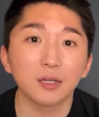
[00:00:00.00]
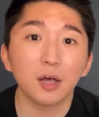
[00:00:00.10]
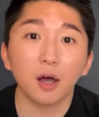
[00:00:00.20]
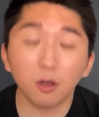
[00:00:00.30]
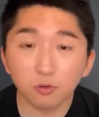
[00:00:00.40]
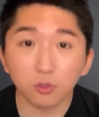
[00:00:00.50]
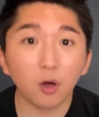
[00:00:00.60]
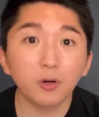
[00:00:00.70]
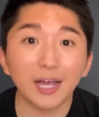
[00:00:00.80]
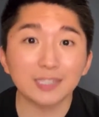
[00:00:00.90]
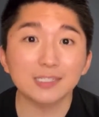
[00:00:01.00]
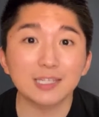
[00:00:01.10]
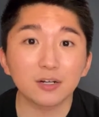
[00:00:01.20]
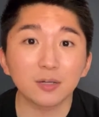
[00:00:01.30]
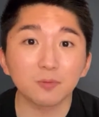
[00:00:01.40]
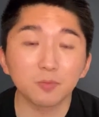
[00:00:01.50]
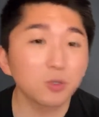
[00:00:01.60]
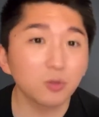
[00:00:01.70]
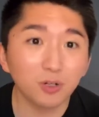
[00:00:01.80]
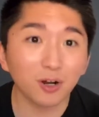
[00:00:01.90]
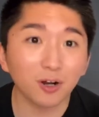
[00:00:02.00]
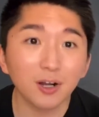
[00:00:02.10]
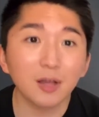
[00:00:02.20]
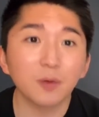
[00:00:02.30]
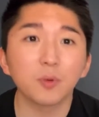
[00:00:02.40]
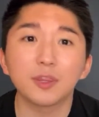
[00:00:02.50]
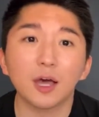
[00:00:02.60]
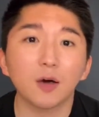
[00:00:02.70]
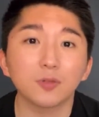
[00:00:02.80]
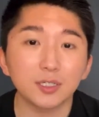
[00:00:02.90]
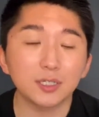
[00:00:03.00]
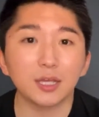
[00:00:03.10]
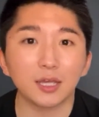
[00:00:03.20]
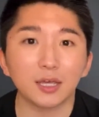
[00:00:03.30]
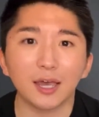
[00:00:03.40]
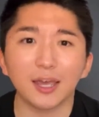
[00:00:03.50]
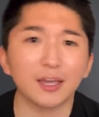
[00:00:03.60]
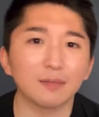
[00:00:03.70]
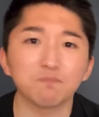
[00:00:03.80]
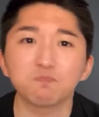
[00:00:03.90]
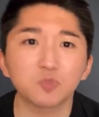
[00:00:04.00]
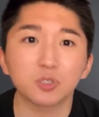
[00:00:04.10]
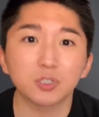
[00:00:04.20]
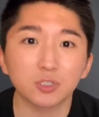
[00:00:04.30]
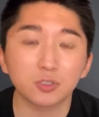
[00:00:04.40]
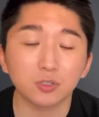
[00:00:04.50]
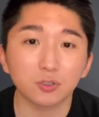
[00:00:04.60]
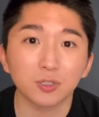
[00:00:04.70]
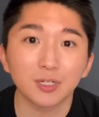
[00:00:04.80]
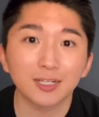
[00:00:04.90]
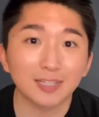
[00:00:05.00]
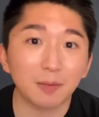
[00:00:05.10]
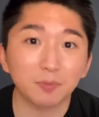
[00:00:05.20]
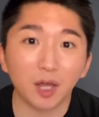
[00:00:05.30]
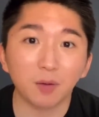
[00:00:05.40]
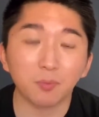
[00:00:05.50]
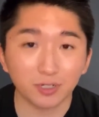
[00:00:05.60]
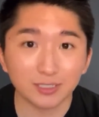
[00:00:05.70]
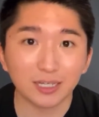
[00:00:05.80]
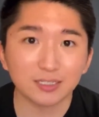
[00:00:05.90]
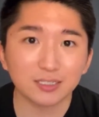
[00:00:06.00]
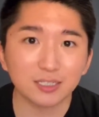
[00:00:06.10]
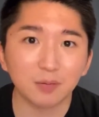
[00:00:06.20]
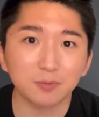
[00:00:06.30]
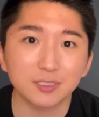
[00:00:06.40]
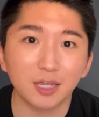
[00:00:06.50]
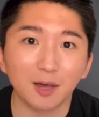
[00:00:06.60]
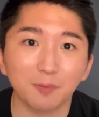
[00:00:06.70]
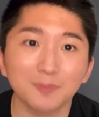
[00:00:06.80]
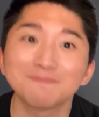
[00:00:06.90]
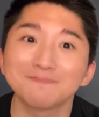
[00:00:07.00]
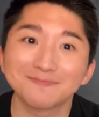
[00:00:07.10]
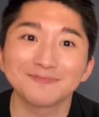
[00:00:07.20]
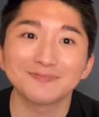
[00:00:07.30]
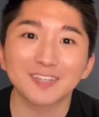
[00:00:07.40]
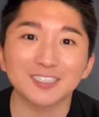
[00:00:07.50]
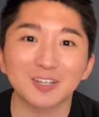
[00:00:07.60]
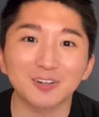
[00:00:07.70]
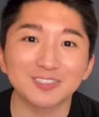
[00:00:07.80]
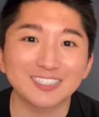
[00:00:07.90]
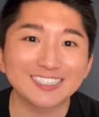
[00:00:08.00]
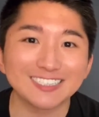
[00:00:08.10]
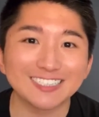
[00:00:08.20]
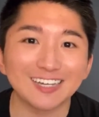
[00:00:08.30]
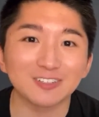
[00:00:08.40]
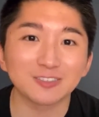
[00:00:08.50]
alone as their computer without needing a traditional laptop or desktop setup. Let's go into the details.